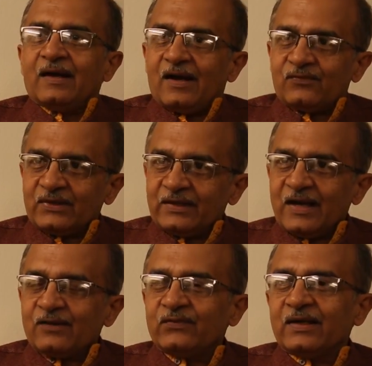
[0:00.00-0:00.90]
After
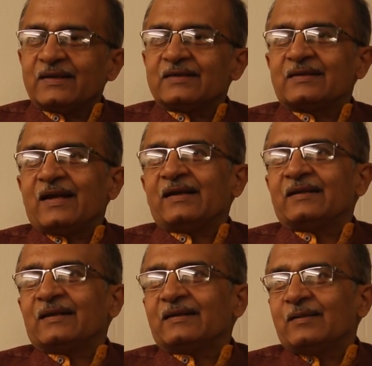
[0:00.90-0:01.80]
that, we
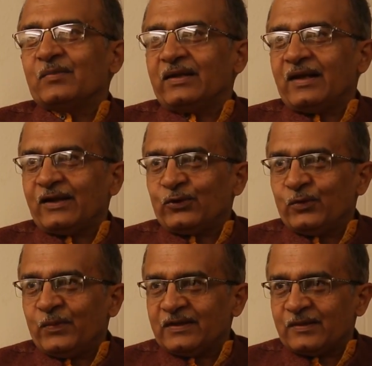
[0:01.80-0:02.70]
understand that the Birla
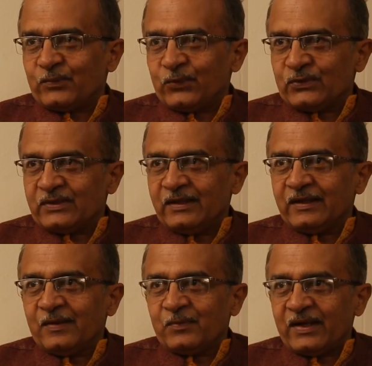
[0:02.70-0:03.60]
group has approached the
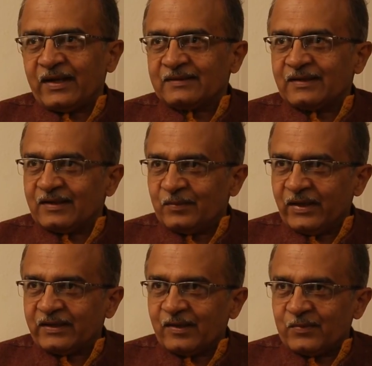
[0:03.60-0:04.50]
Income Tax
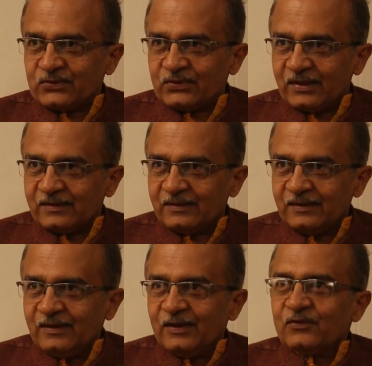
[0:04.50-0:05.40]
Settlement
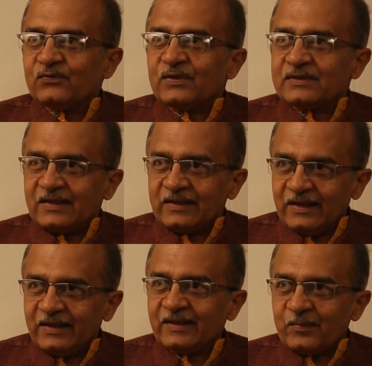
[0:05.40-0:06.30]
Commission for
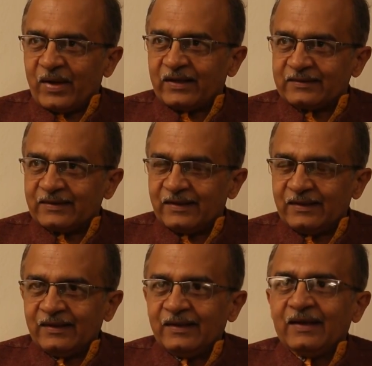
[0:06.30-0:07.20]
settling the
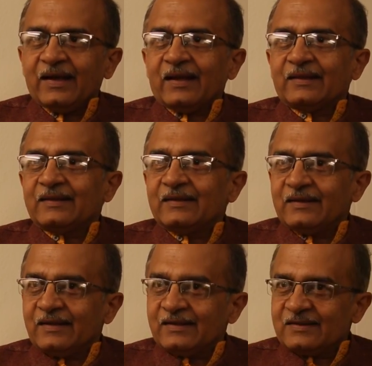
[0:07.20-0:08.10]
matter, and the
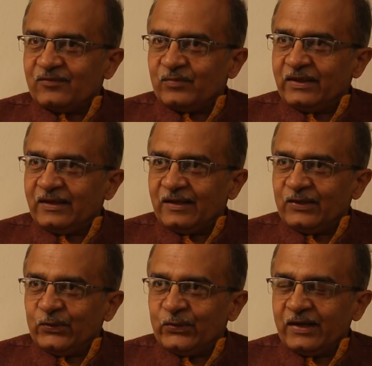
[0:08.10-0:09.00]
hearings have been
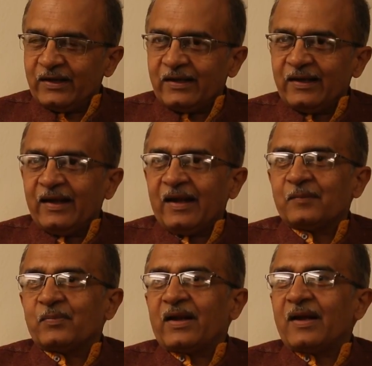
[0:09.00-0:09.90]
concluded,
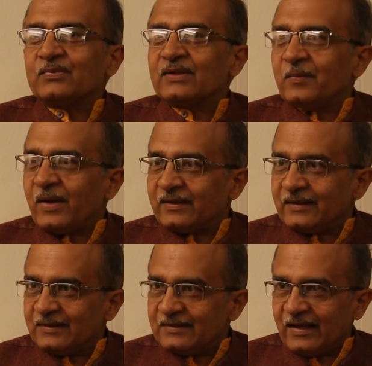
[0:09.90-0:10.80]
and perhaps the
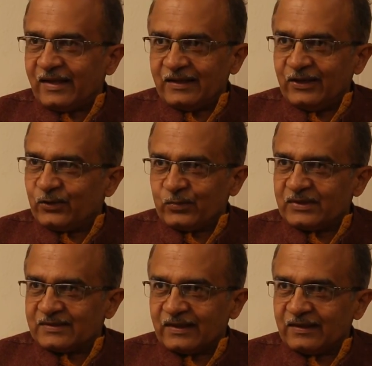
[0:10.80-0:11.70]
matter is likely to
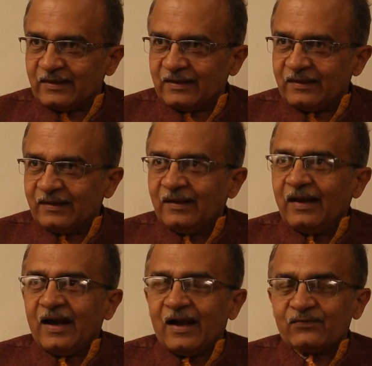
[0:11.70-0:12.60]
be settled,
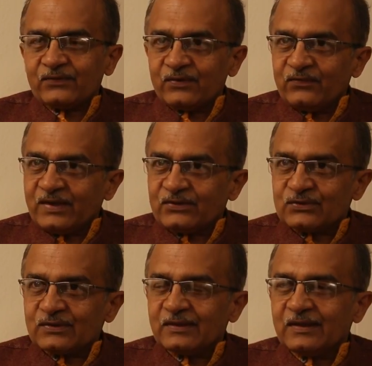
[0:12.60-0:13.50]
after
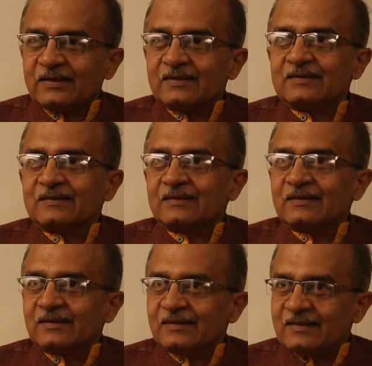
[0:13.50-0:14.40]
which there
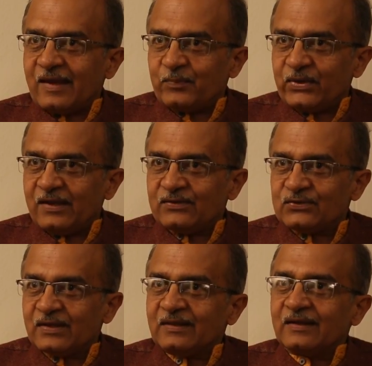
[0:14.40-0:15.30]
is this
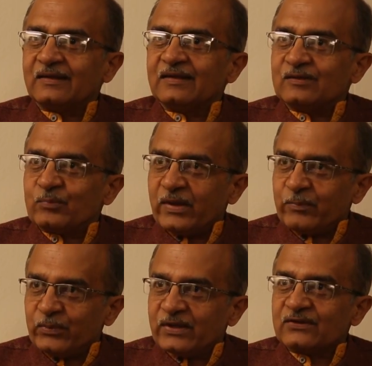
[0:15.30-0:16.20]
apprehension that these
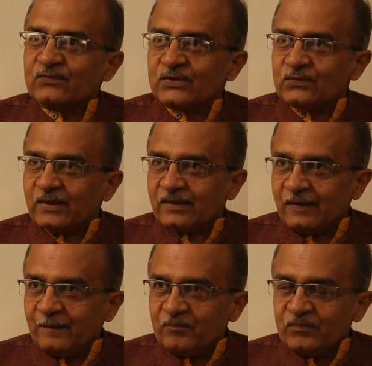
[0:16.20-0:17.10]
papers which were
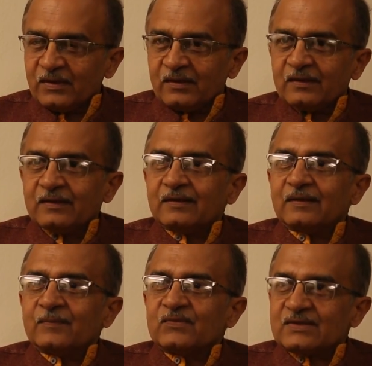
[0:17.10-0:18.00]

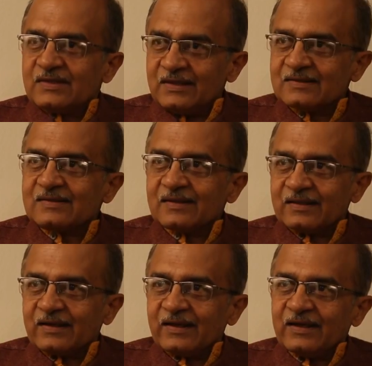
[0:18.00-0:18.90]
seized
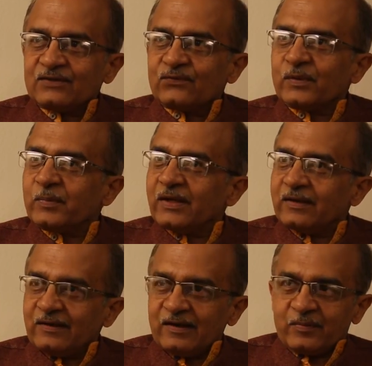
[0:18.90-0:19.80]
in the raids would be
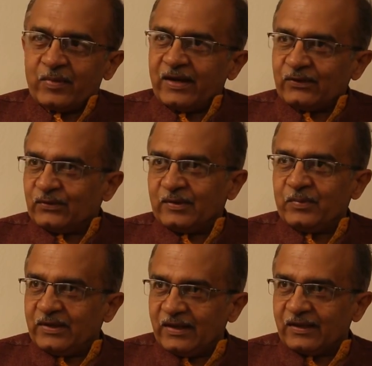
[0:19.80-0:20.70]
returned back to the
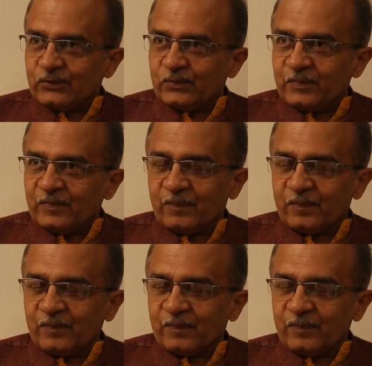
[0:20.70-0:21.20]
Birla group.